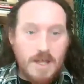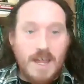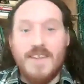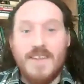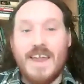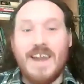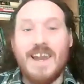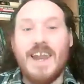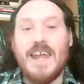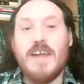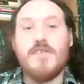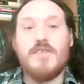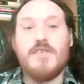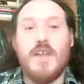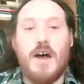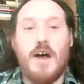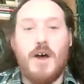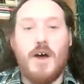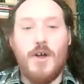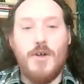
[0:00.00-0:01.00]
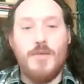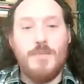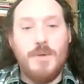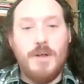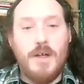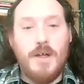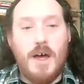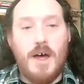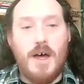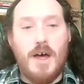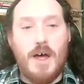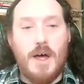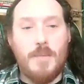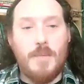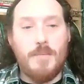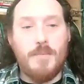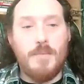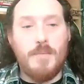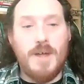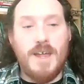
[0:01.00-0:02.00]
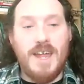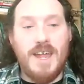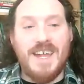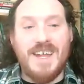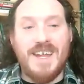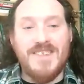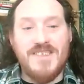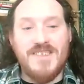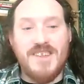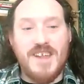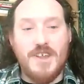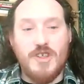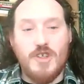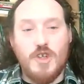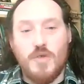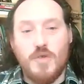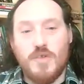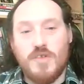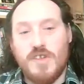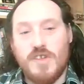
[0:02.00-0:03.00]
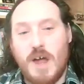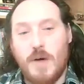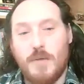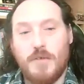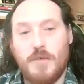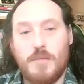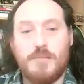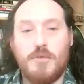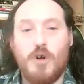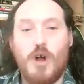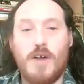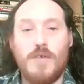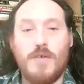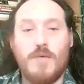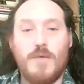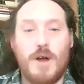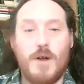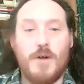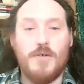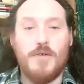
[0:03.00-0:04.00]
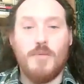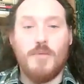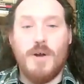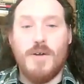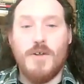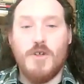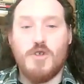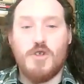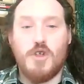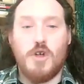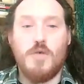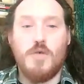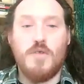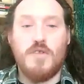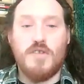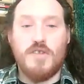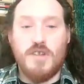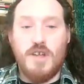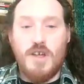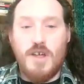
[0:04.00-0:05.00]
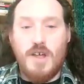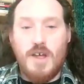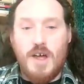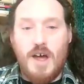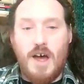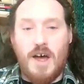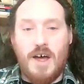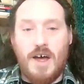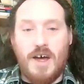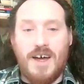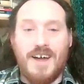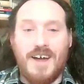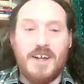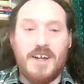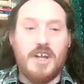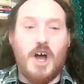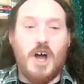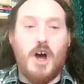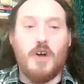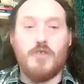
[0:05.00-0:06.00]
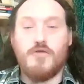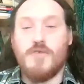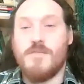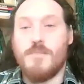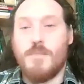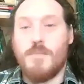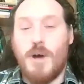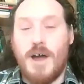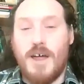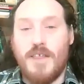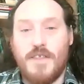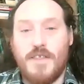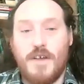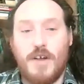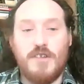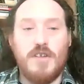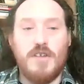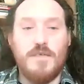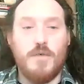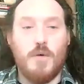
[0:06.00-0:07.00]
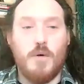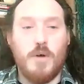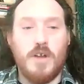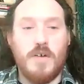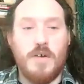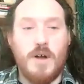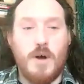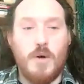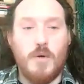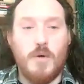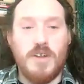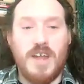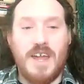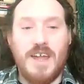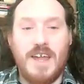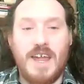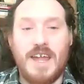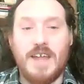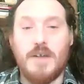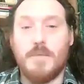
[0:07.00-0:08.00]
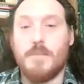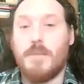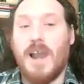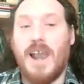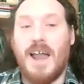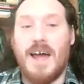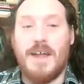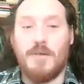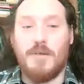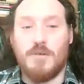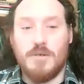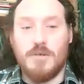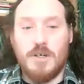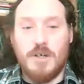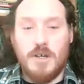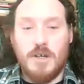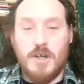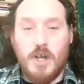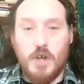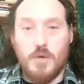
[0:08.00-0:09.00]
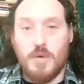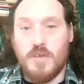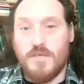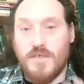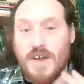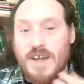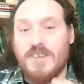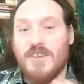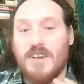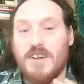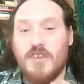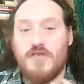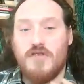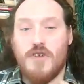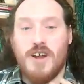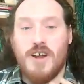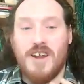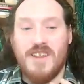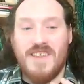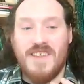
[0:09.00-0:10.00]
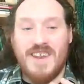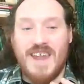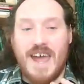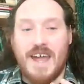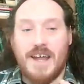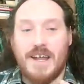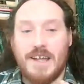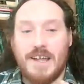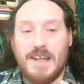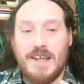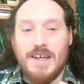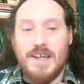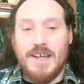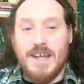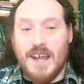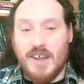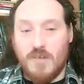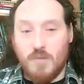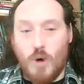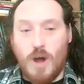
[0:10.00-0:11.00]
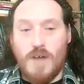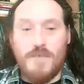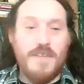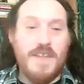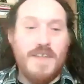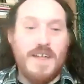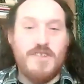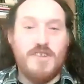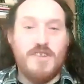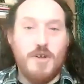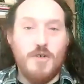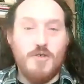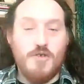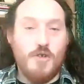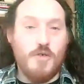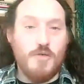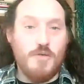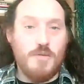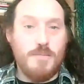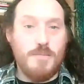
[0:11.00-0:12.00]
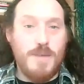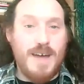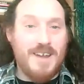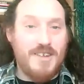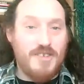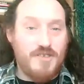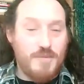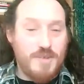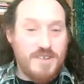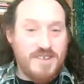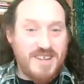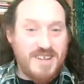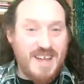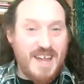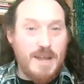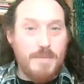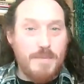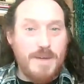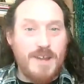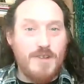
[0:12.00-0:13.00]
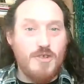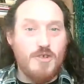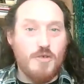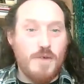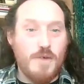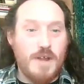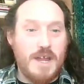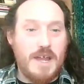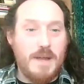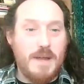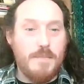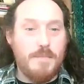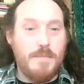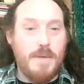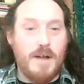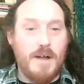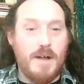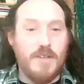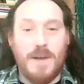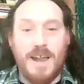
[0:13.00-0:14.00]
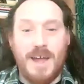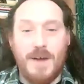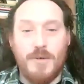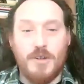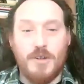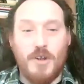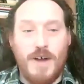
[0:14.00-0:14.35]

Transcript: He then leaves the home. Um, he continues south on Priory Road, where he shoots uh, at a car driven by a thirty-four-year-old Ian Plale, who was fatally struck in the neck. His wife and their two children managed to escape injury, but Plale